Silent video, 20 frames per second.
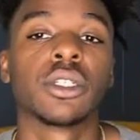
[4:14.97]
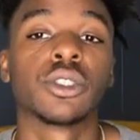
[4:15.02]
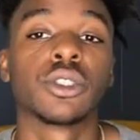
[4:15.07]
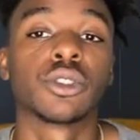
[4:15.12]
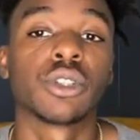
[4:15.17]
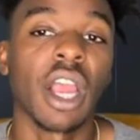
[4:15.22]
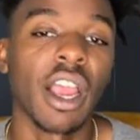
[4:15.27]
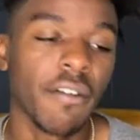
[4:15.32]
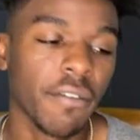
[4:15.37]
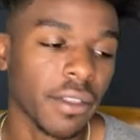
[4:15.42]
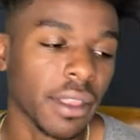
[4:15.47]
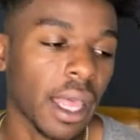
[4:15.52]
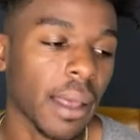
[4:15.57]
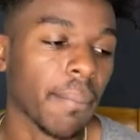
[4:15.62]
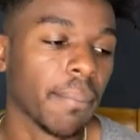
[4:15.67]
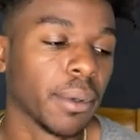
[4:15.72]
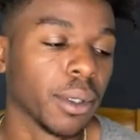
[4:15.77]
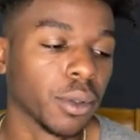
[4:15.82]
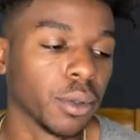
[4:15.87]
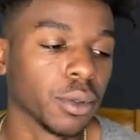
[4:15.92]
driving
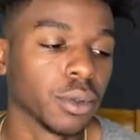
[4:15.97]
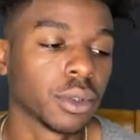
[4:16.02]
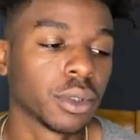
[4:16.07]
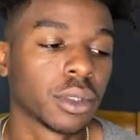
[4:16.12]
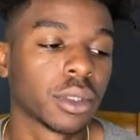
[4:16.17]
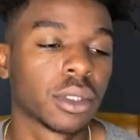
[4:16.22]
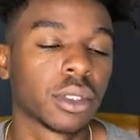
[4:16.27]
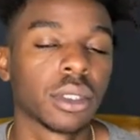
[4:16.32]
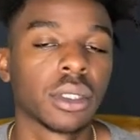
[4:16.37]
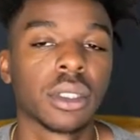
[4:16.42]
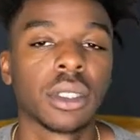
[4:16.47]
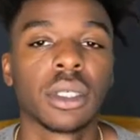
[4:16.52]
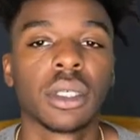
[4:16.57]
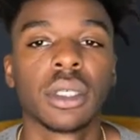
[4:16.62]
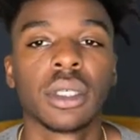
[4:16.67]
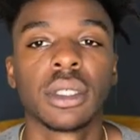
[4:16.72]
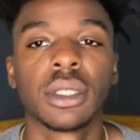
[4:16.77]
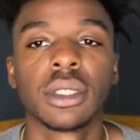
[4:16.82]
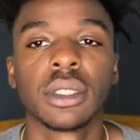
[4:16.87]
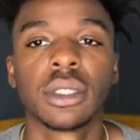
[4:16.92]
that boost,
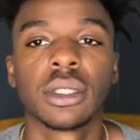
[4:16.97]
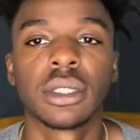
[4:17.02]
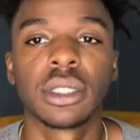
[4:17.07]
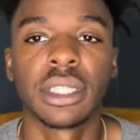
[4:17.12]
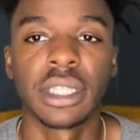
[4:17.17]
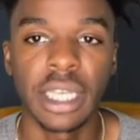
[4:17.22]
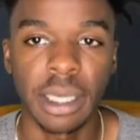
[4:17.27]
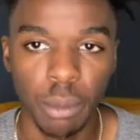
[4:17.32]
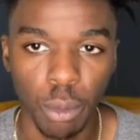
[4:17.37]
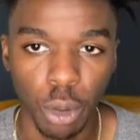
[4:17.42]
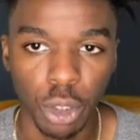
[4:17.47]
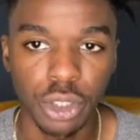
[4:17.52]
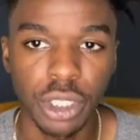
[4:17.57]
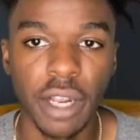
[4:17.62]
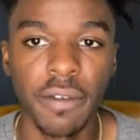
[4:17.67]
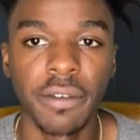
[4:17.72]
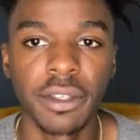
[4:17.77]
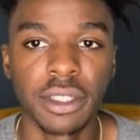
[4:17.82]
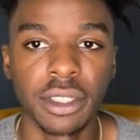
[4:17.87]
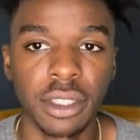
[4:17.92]
get more
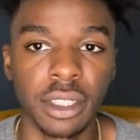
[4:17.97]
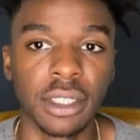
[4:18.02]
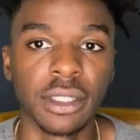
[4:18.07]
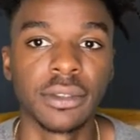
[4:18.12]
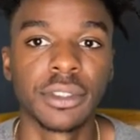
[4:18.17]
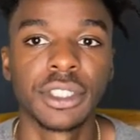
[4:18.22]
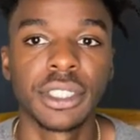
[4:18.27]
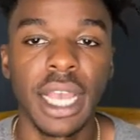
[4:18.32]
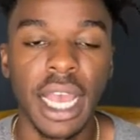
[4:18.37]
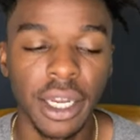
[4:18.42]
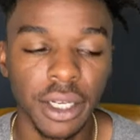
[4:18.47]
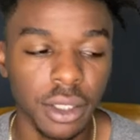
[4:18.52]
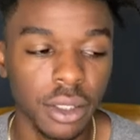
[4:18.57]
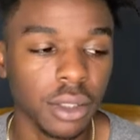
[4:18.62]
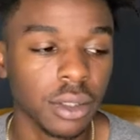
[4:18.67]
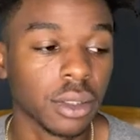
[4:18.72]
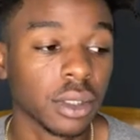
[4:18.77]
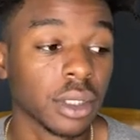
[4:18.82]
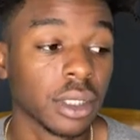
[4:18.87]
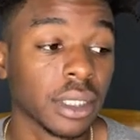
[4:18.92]
traffic to the
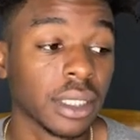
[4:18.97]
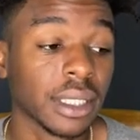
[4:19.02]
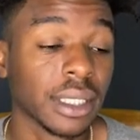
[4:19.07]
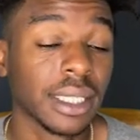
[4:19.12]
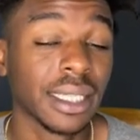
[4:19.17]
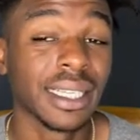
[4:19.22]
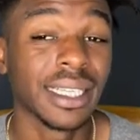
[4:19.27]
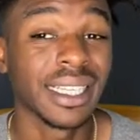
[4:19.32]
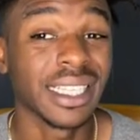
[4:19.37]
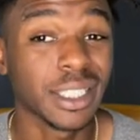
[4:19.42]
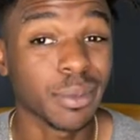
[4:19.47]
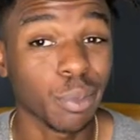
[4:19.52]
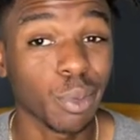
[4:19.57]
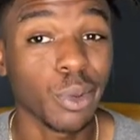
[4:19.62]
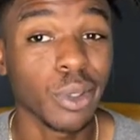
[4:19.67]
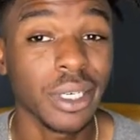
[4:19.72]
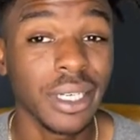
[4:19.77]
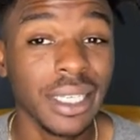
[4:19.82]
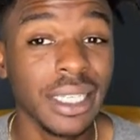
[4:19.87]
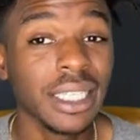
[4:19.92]
channel, it's
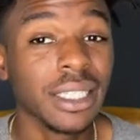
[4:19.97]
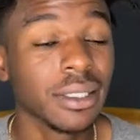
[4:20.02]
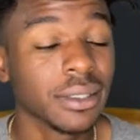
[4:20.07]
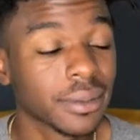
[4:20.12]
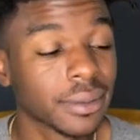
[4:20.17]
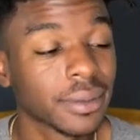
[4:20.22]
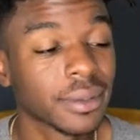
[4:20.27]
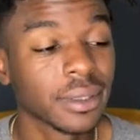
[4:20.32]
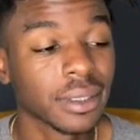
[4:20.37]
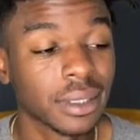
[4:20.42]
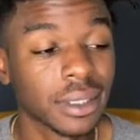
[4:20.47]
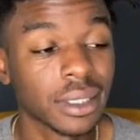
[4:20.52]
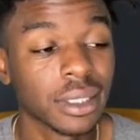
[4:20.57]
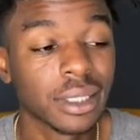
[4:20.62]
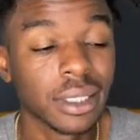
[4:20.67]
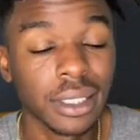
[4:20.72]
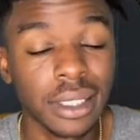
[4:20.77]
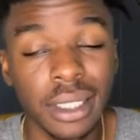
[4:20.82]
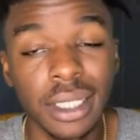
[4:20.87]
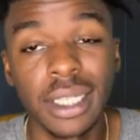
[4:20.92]
pretty,
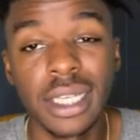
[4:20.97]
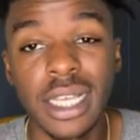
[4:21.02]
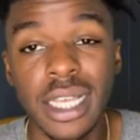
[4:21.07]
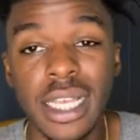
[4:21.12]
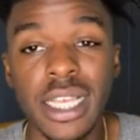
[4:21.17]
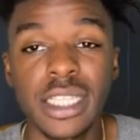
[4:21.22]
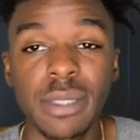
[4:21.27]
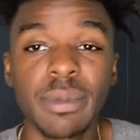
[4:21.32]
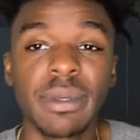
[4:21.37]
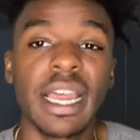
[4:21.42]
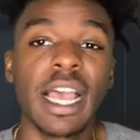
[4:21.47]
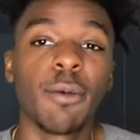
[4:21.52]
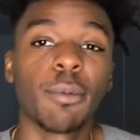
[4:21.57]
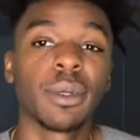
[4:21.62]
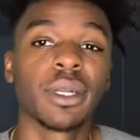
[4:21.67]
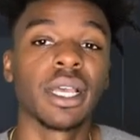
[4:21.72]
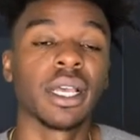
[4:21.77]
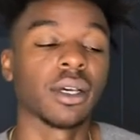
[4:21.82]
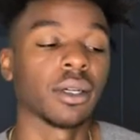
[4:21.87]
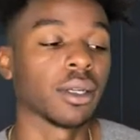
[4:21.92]
it's been
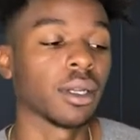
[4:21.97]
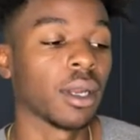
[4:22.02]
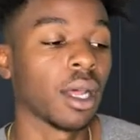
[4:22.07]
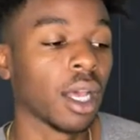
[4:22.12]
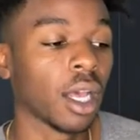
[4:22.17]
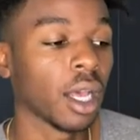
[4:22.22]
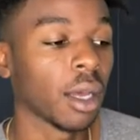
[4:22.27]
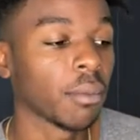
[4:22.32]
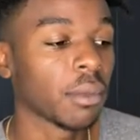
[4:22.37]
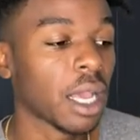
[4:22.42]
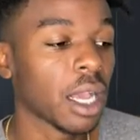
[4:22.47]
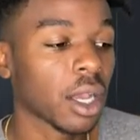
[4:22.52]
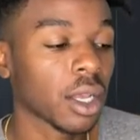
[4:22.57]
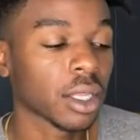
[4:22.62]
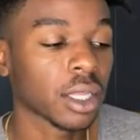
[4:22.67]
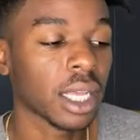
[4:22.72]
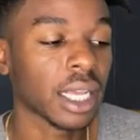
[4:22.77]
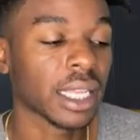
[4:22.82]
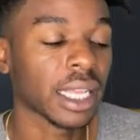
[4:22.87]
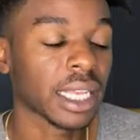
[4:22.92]
helping out. I'm not
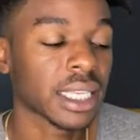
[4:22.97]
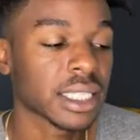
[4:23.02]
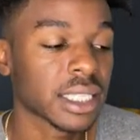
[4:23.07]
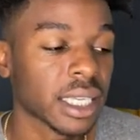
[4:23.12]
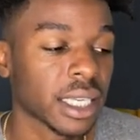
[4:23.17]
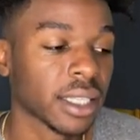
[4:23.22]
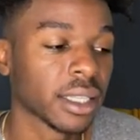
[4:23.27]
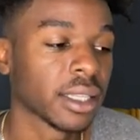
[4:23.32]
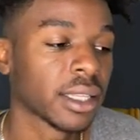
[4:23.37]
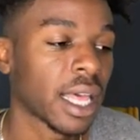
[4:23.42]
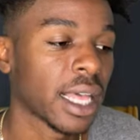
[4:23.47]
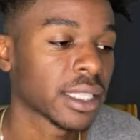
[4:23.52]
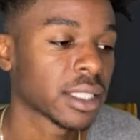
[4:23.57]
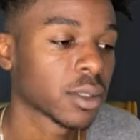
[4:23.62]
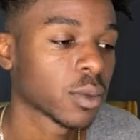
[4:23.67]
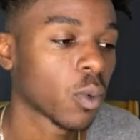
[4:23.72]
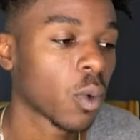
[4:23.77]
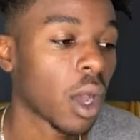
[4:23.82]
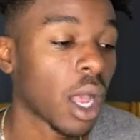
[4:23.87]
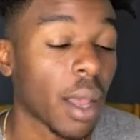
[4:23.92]
gonna lie, like I said,
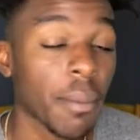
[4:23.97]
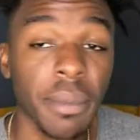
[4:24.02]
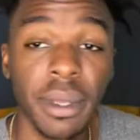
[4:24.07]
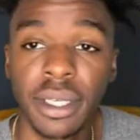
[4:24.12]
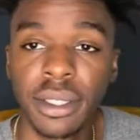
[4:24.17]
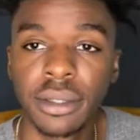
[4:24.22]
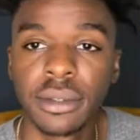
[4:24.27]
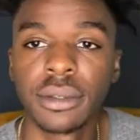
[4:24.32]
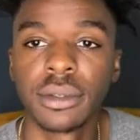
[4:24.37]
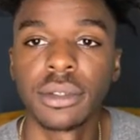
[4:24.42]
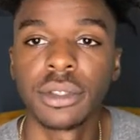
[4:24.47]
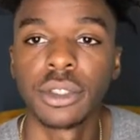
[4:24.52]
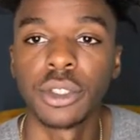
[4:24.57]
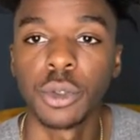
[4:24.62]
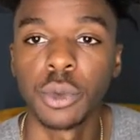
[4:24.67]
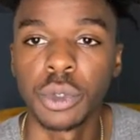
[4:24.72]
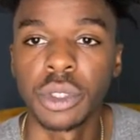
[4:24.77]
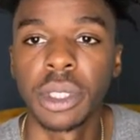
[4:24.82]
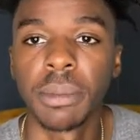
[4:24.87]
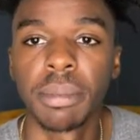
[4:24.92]
that's why I've been
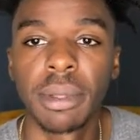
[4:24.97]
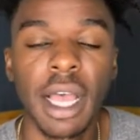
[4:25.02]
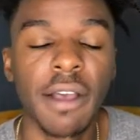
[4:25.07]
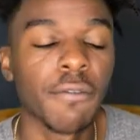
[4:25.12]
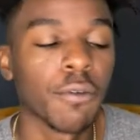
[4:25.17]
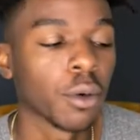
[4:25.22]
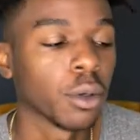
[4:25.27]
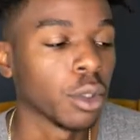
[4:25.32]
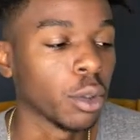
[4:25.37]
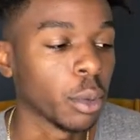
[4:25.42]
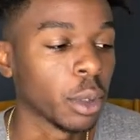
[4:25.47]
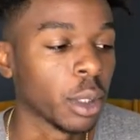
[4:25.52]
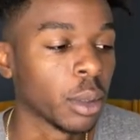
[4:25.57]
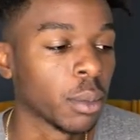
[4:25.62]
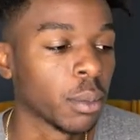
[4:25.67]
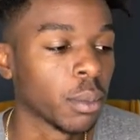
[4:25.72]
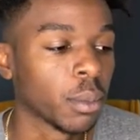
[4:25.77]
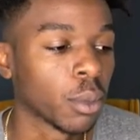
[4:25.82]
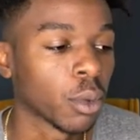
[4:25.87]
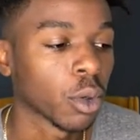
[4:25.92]
using the platform a little bit
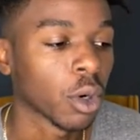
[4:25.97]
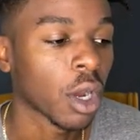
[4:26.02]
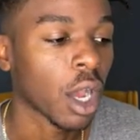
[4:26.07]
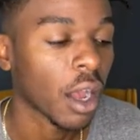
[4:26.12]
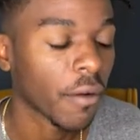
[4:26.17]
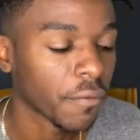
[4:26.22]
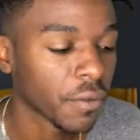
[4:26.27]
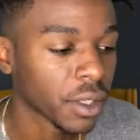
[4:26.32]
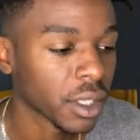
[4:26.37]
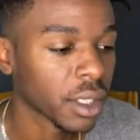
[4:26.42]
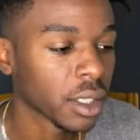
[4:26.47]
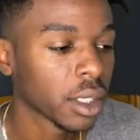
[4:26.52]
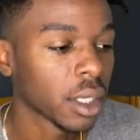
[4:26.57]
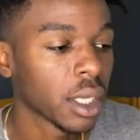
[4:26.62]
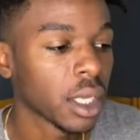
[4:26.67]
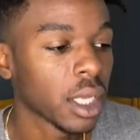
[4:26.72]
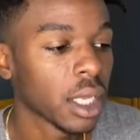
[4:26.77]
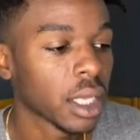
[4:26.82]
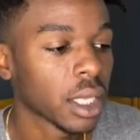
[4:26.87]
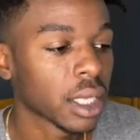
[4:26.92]
more often,
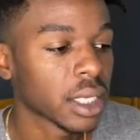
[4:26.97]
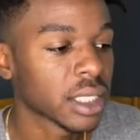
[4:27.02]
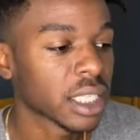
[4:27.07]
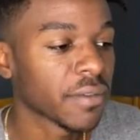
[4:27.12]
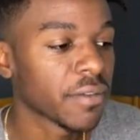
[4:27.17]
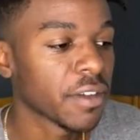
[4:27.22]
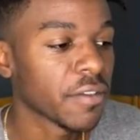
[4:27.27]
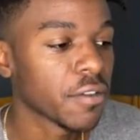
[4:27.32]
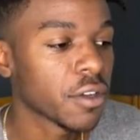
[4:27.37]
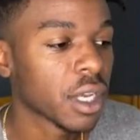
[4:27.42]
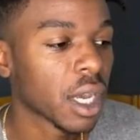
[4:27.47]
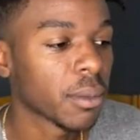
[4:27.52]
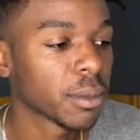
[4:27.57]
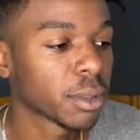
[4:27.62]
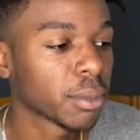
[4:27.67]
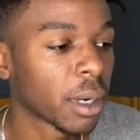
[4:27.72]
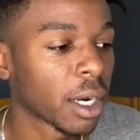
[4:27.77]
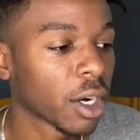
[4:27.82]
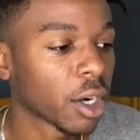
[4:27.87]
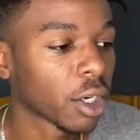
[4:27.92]
because even if you come
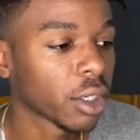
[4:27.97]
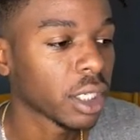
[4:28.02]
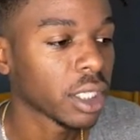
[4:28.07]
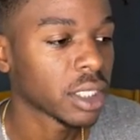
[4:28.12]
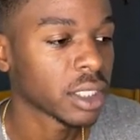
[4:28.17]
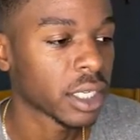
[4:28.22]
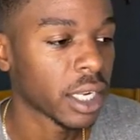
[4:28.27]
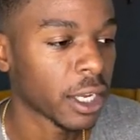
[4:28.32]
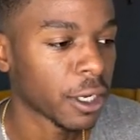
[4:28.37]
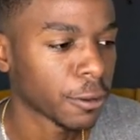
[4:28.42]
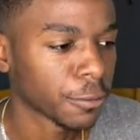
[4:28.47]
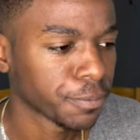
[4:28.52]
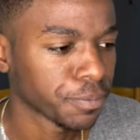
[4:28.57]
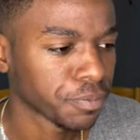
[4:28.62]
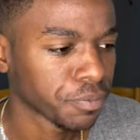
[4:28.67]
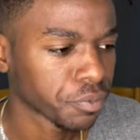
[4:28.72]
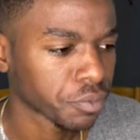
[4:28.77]
to my earnings now,